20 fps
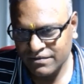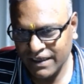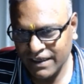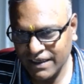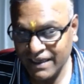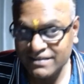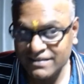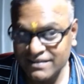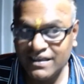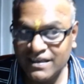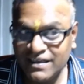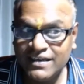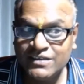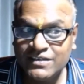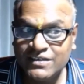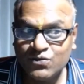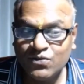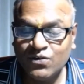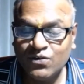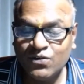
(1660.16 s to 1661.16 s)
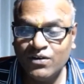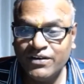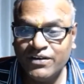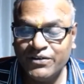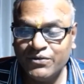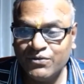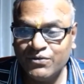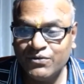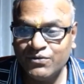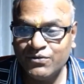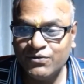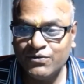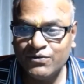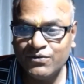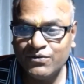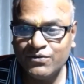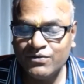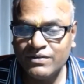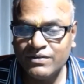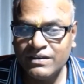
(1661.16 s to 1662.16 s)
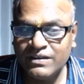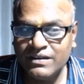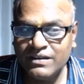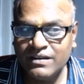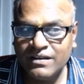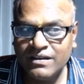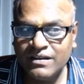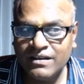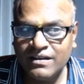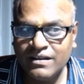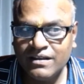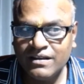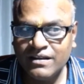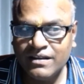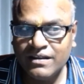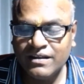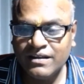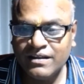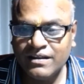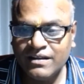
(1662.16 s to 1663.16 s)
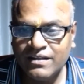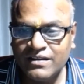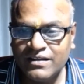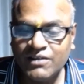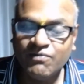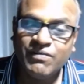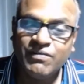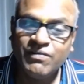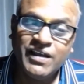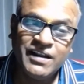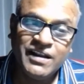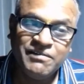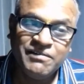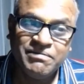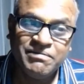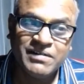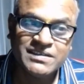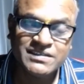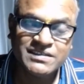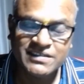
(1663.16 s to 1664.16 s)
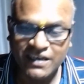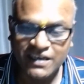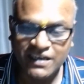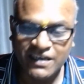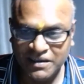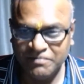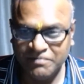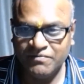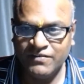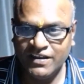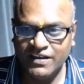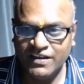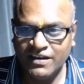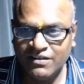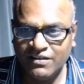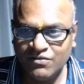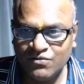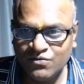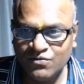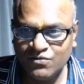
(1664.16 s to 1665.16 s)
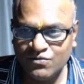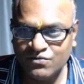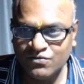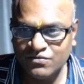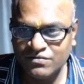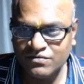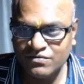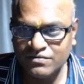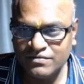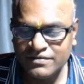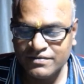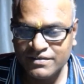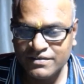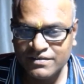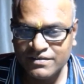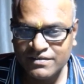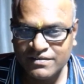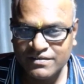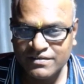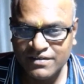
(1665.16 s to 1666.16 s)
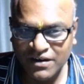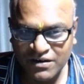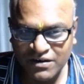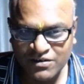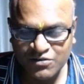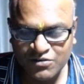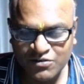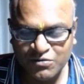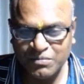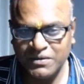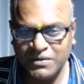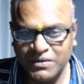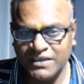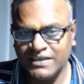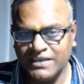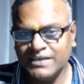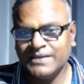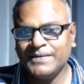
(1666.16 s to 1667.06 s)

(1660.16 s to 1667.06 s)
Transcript: as I told you the very first time when you talk to me,